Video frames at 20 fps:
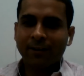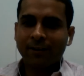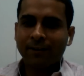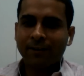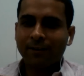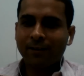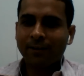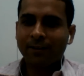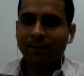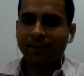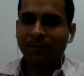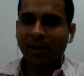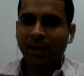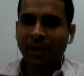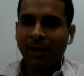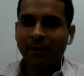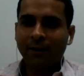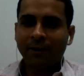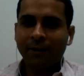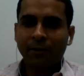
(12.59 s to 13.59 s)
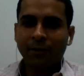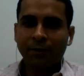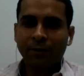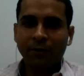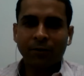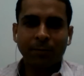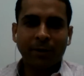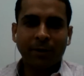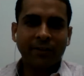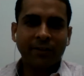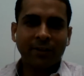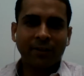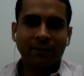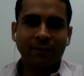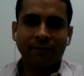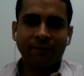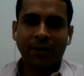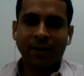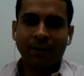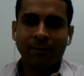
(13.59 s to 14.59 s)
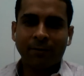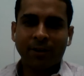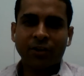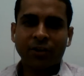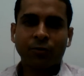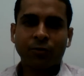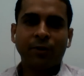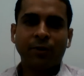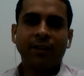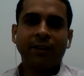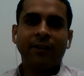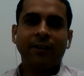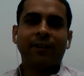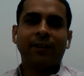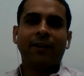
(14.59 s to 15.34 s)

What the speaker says: I'll introduce myself. I am Ashwini.